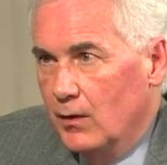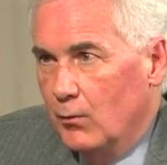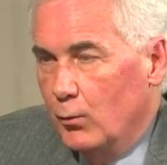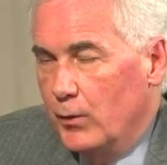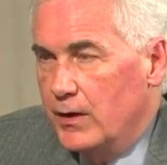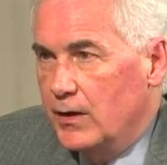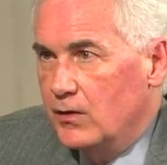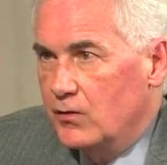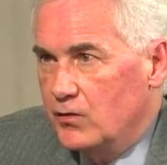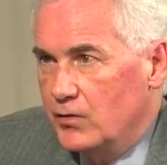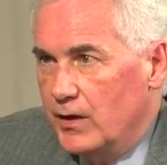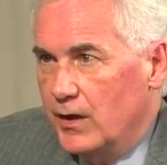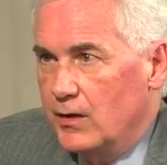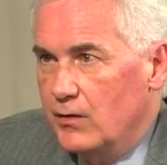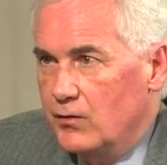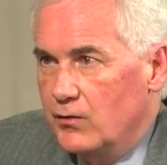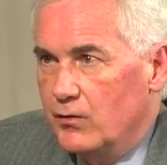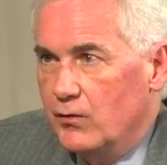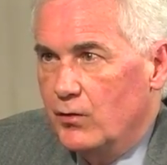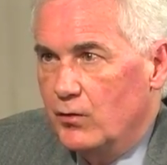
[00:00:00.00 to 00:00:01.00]
We can
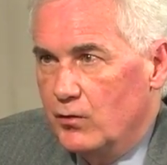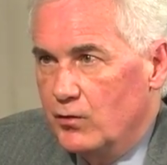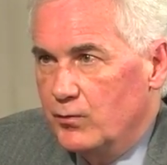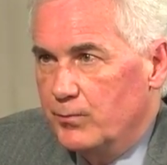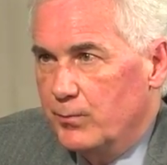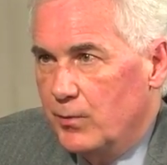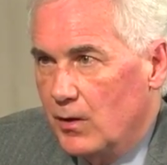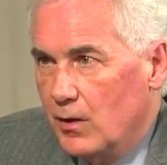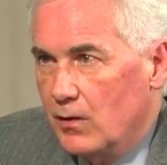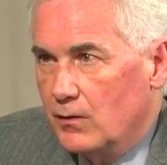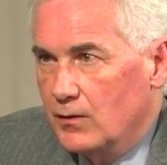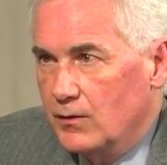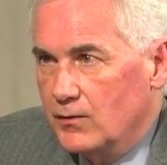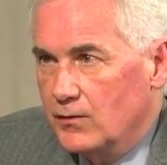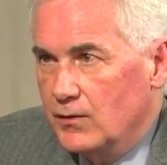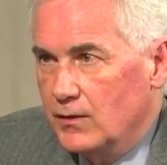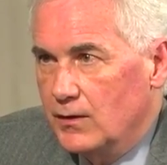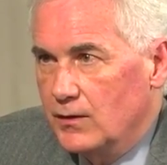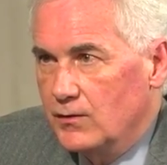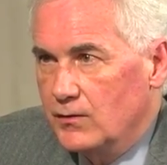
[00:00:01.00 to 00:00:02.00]
change those
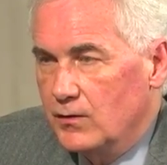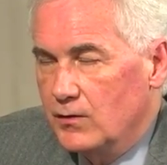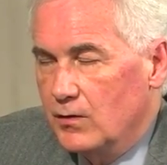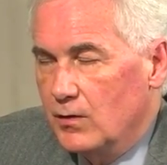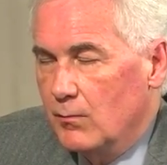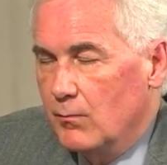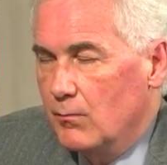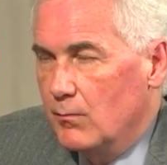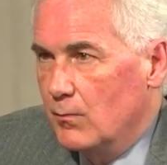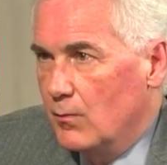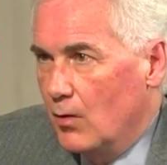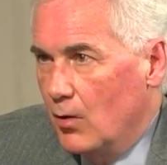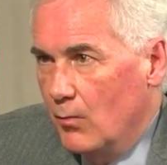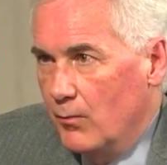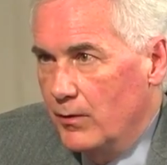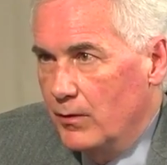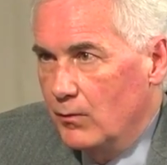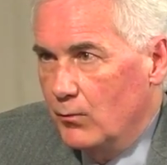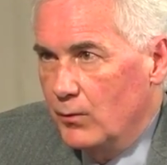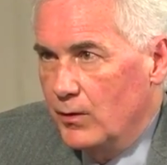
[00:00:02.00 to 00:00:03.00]
policies the
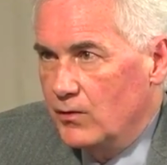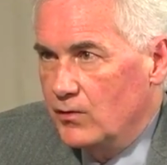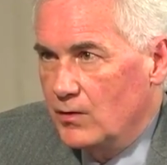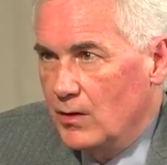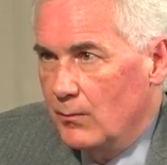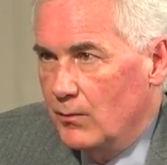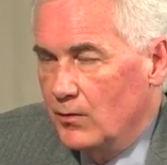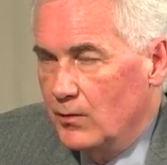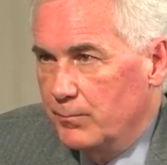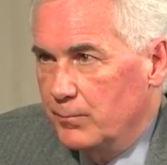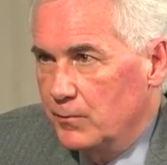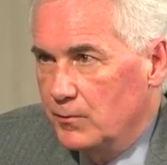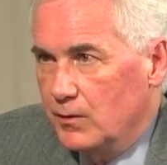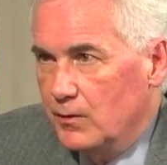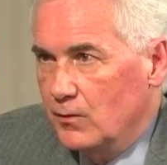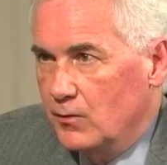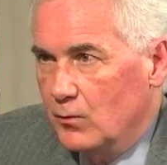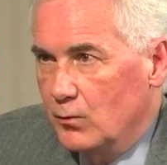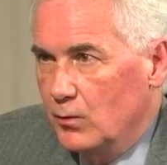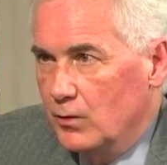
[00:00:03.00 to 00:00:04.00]
moment we summon the
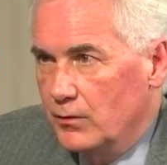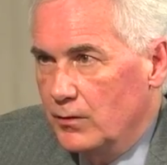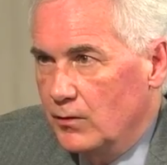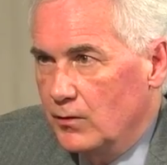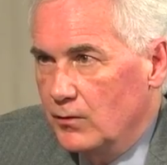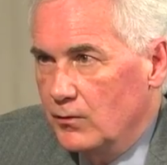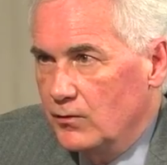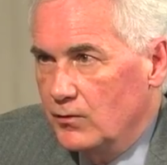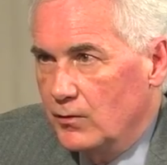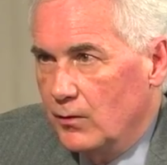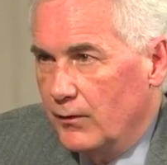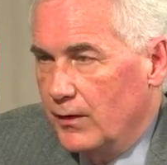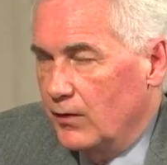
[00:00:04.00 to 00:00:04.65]
political will to do so.